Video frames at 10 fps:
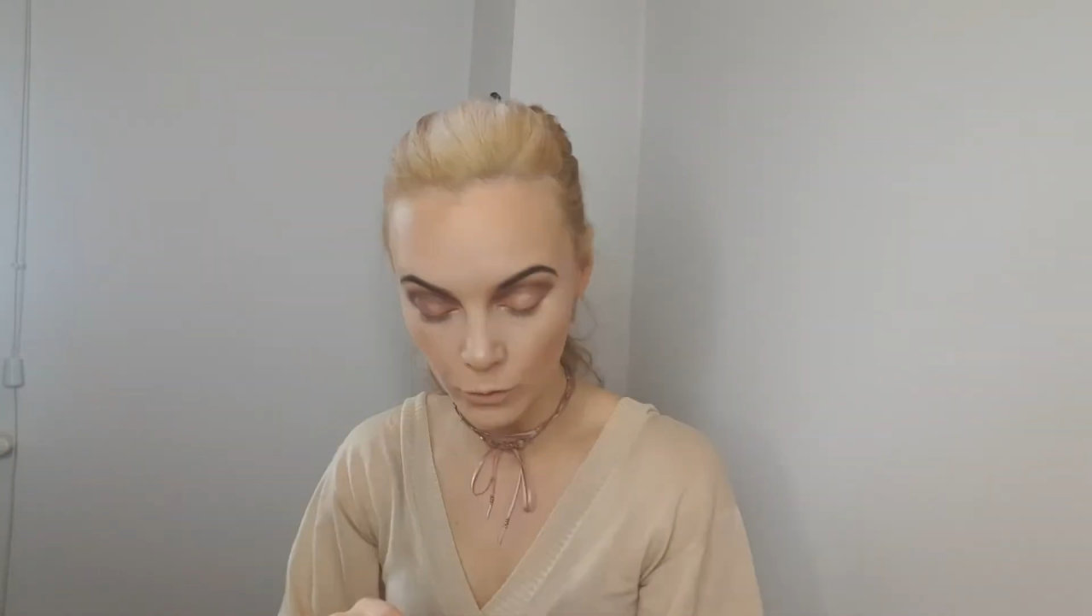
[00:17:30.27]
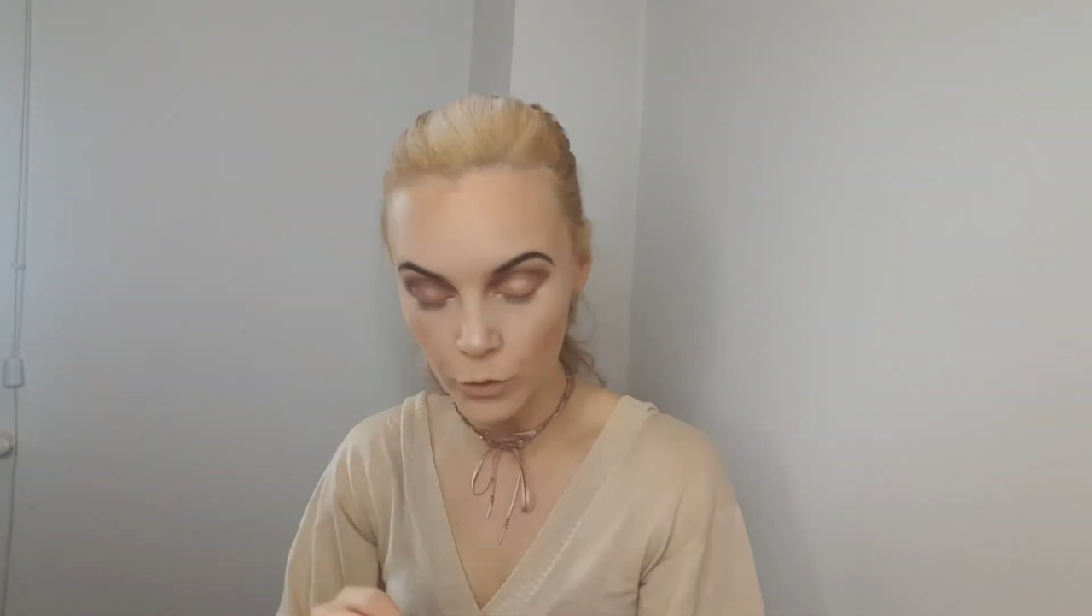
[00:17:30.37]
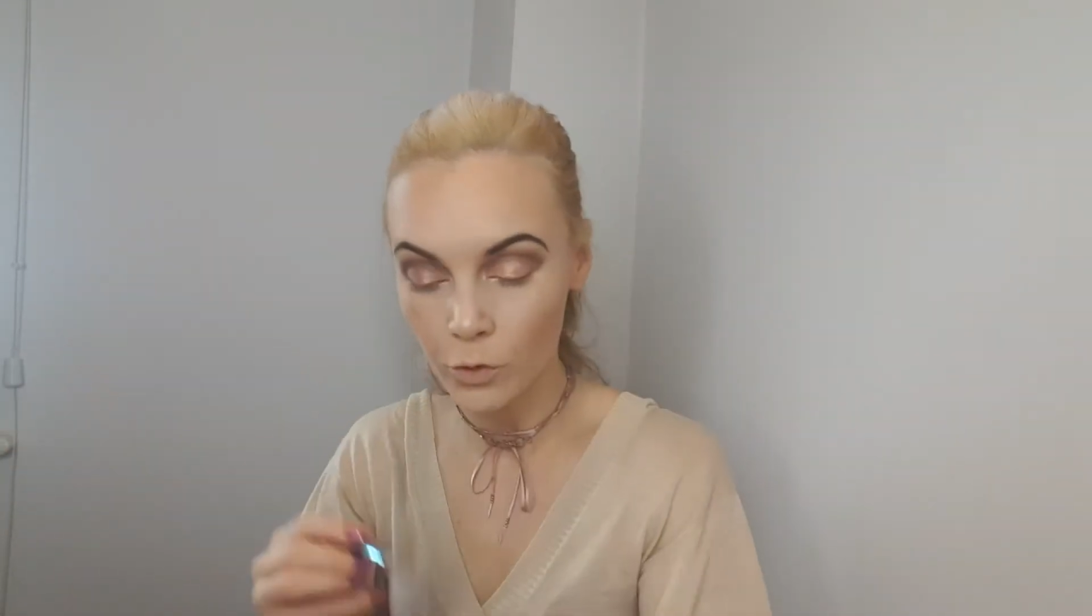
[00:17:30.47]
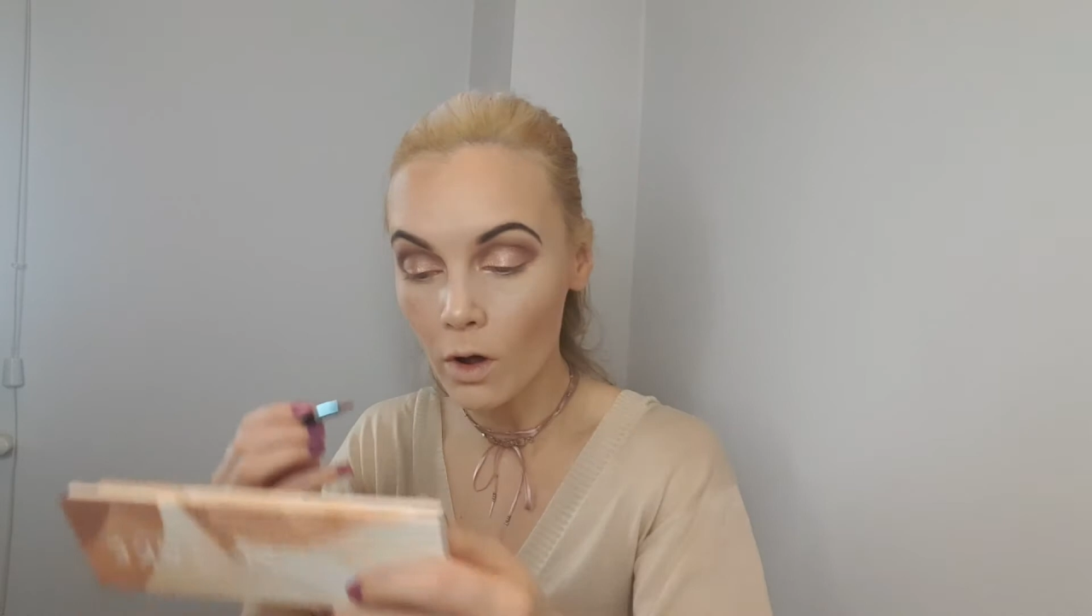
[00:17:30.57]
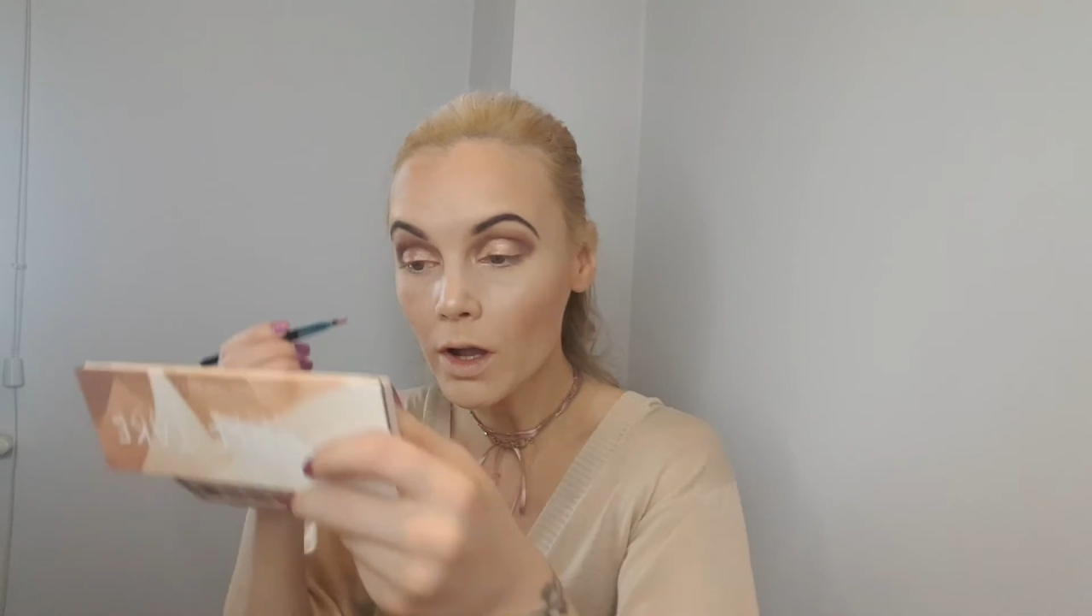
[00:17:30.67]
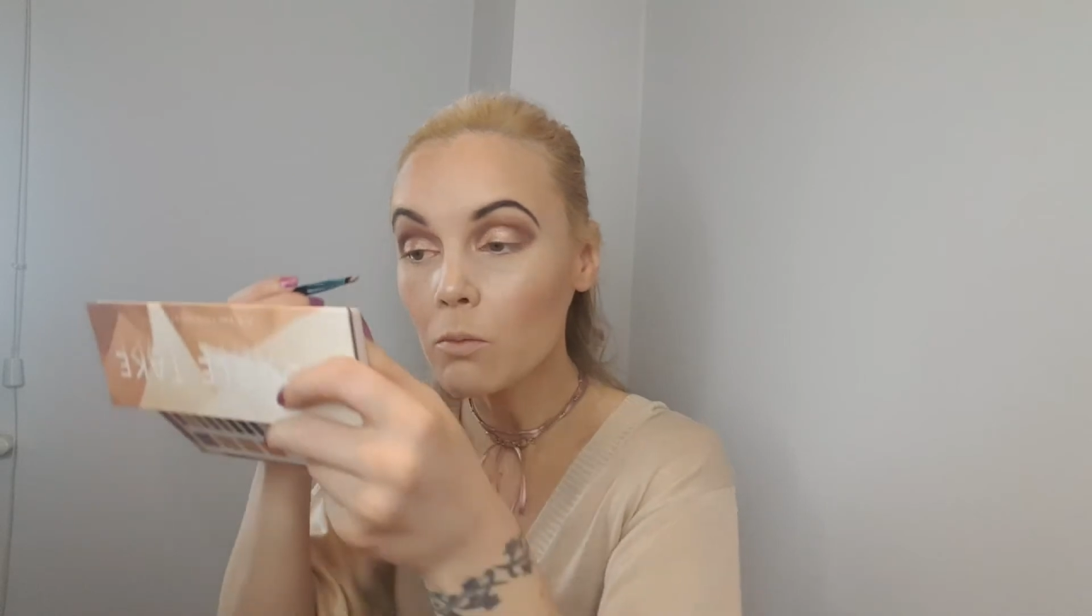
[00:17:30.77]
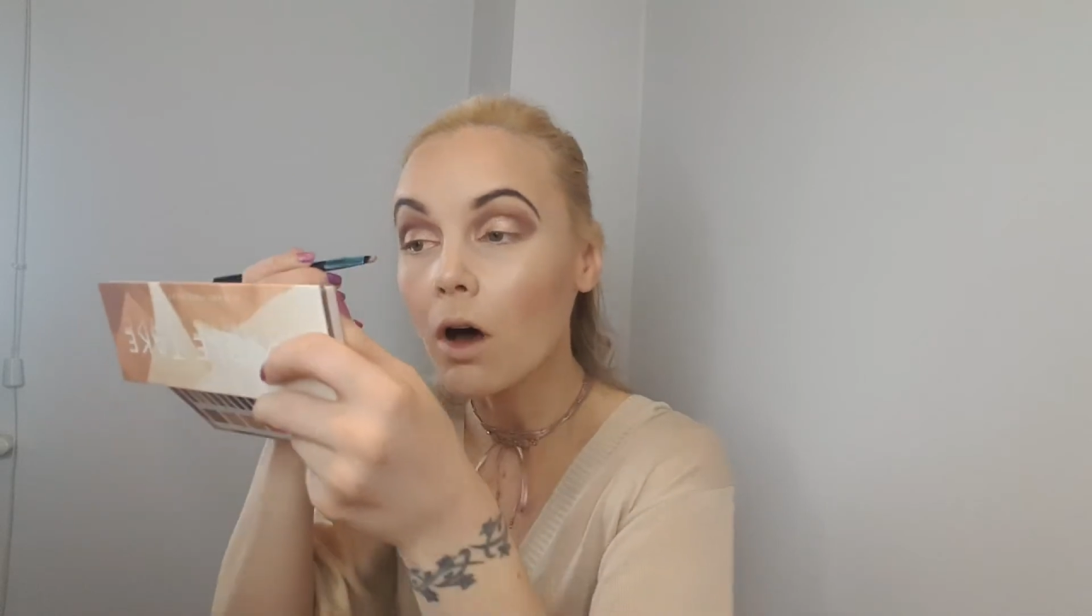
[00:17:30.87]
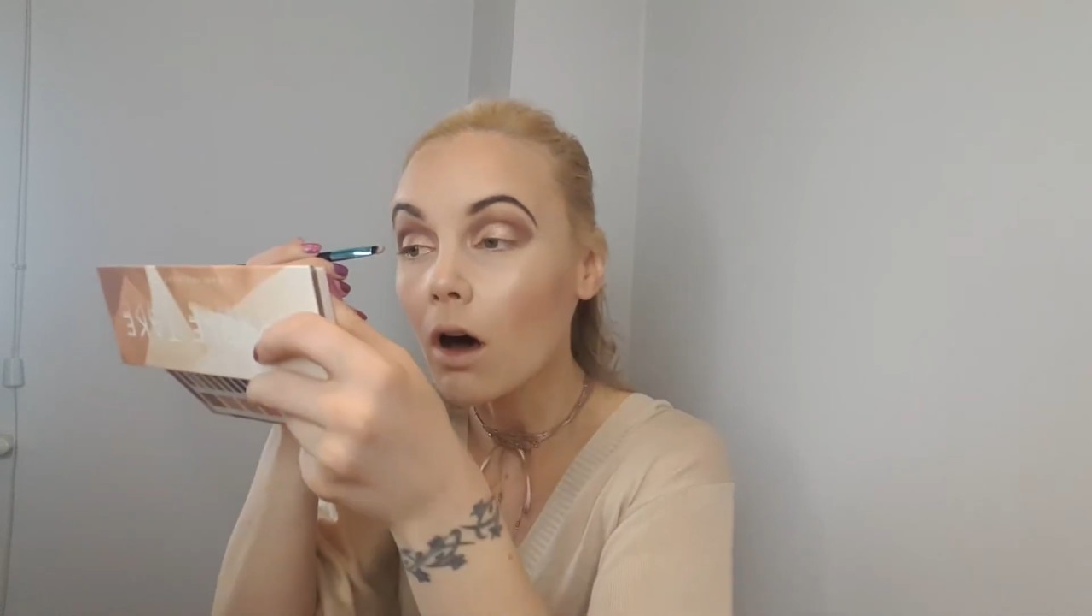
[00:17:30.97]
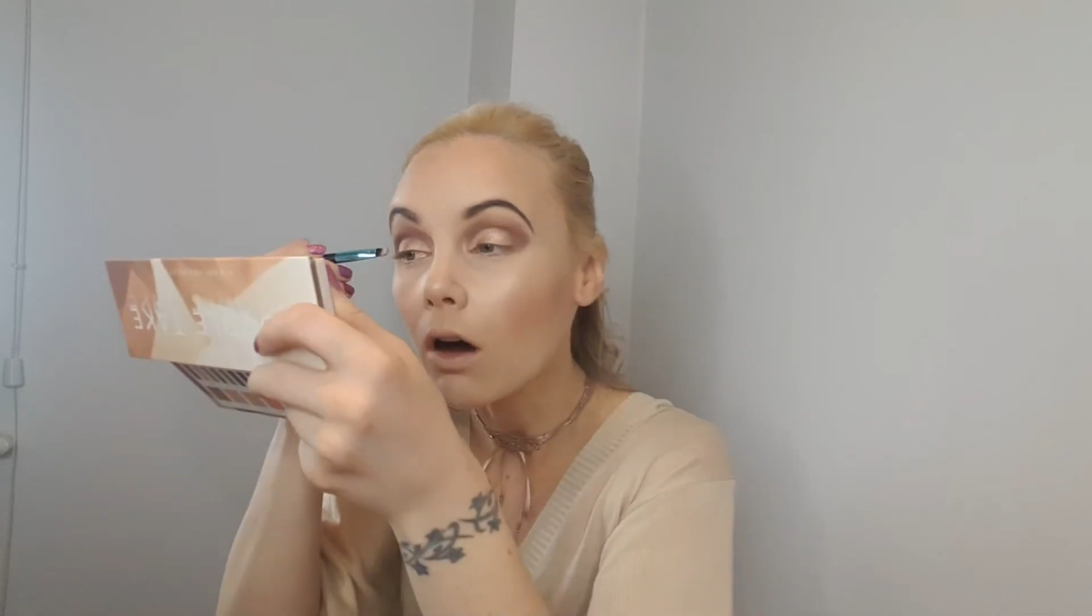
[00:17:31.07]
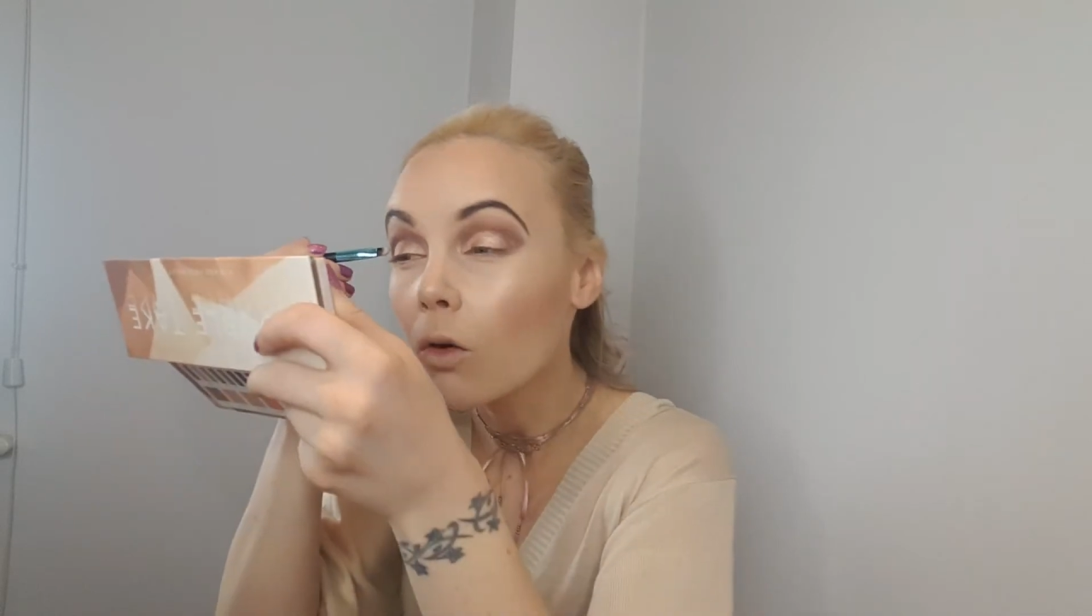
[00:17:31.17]

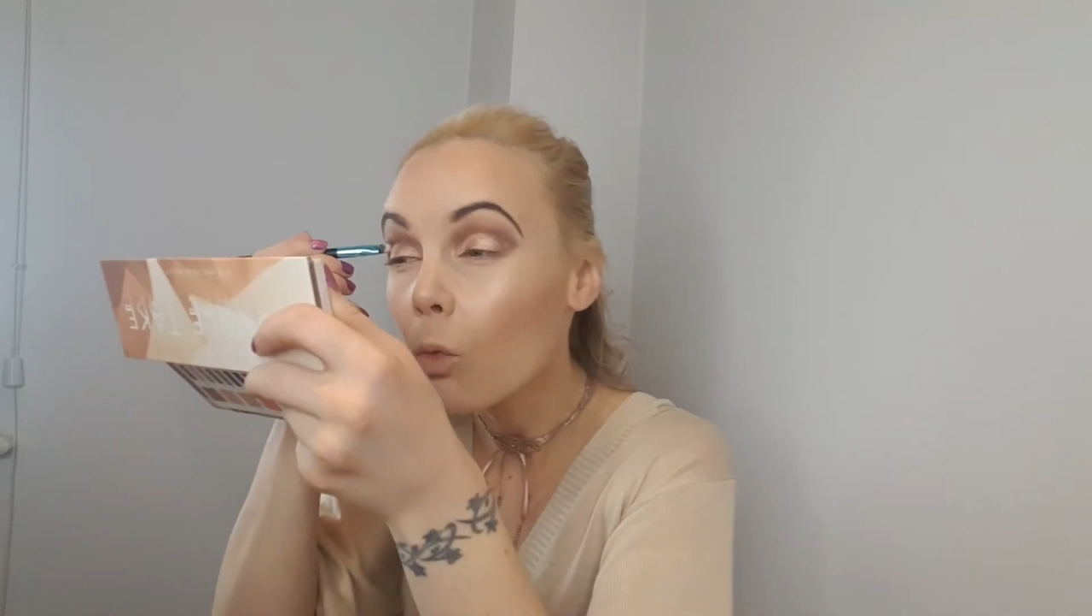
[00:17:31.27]
Primark,